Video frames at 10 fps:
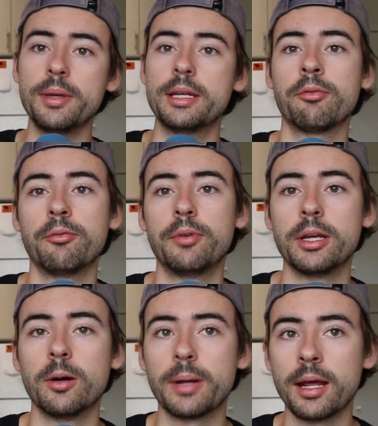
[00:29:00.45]
be a different
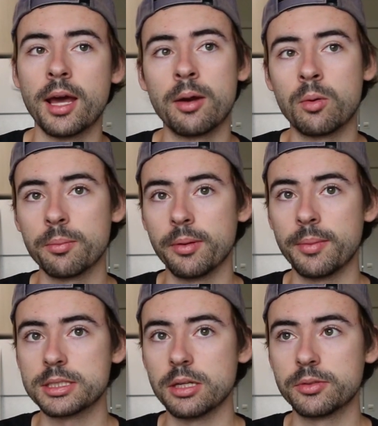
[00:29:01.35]
video. But I don't want to put
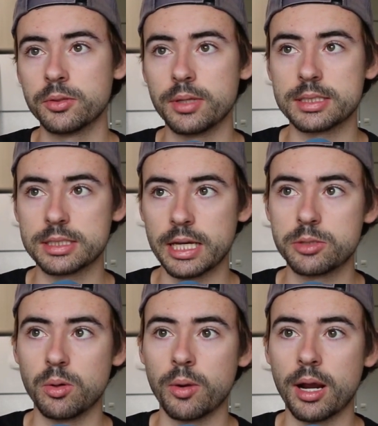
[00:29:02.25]
myself to this
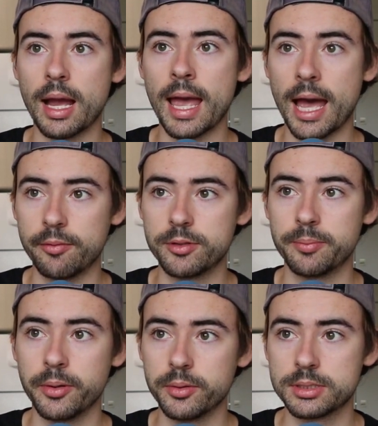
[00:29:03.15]
schedule where I have to
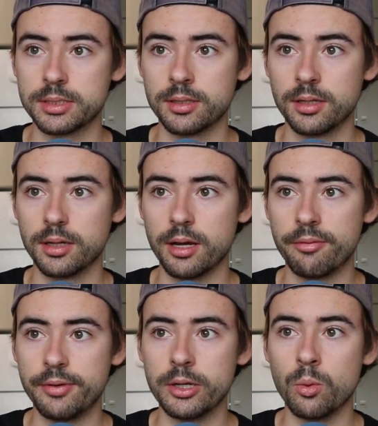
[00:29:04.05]
post a
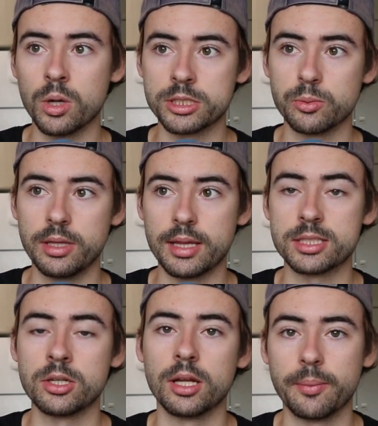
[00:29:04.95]
video once a week
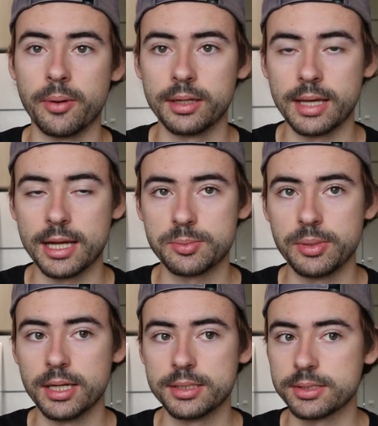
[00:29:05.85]
that's not the podcast,
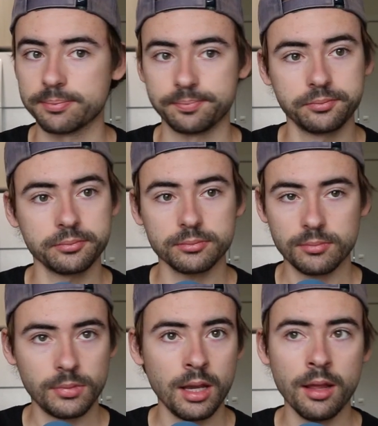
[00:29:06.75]
because
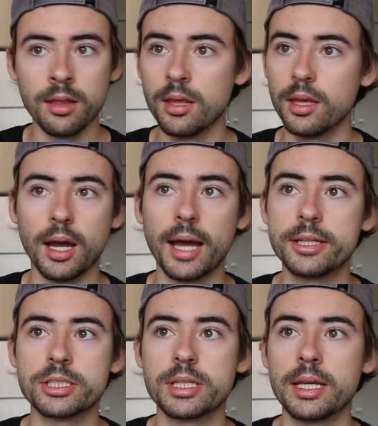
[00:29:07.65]

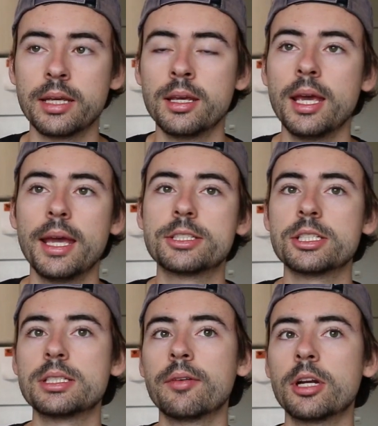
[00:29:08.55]
it's
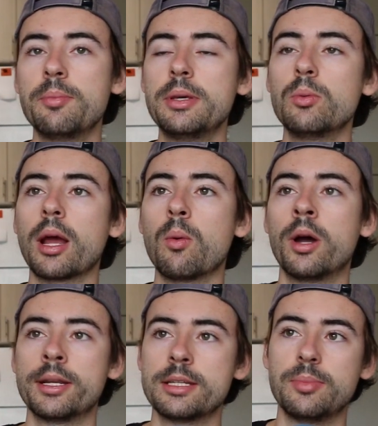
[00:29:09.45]
just never going to be what I
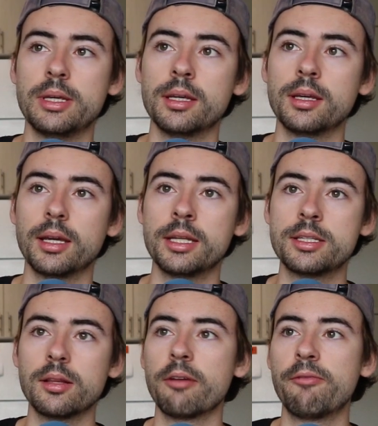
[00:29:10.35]
want it to be
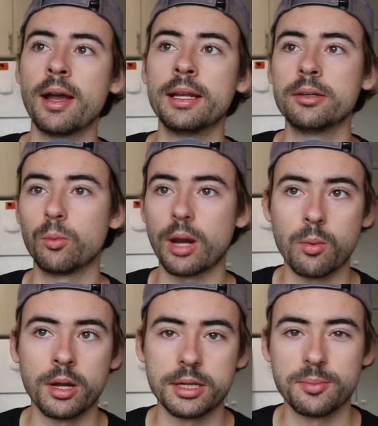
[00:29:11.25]
until I find what I
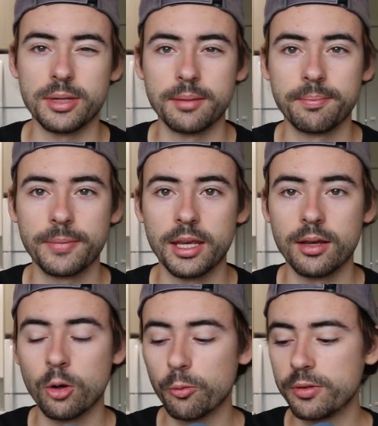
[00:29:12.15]
want it to be.
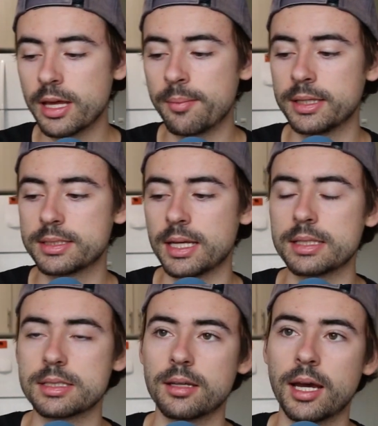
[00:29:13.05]
Hopefully that makes
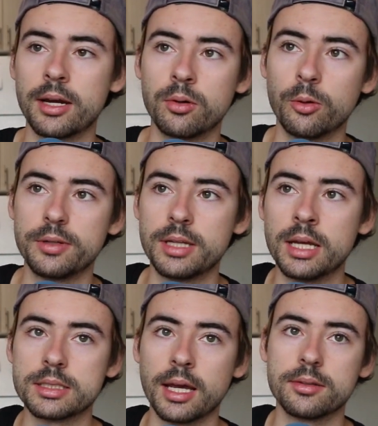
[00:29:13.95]
sense. I don't know if it
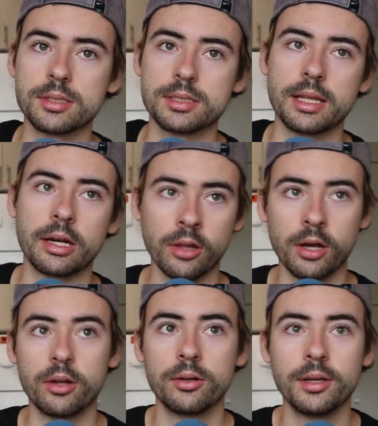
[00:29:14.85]
does. I also say that a
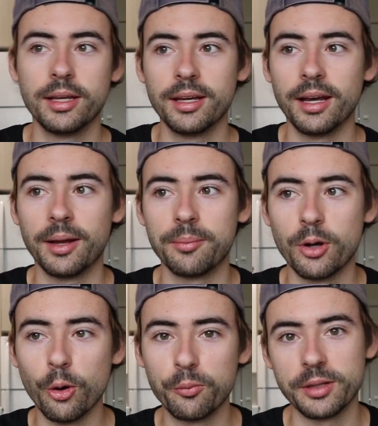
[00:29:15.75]
lot.
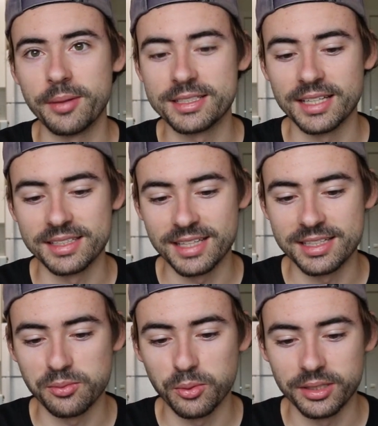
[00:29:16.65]
Hopefully it makes sense.
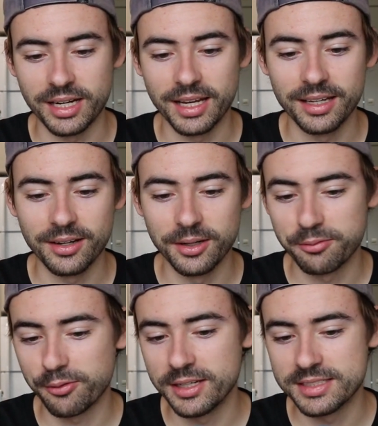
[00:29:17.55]
That's a word or a
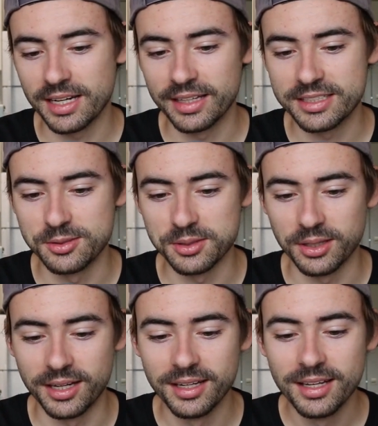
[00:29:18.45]
phrase that I like to use a
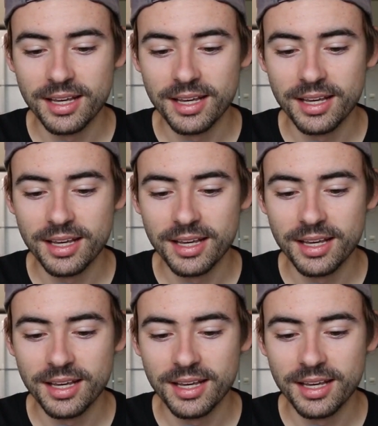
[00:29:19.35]
lot.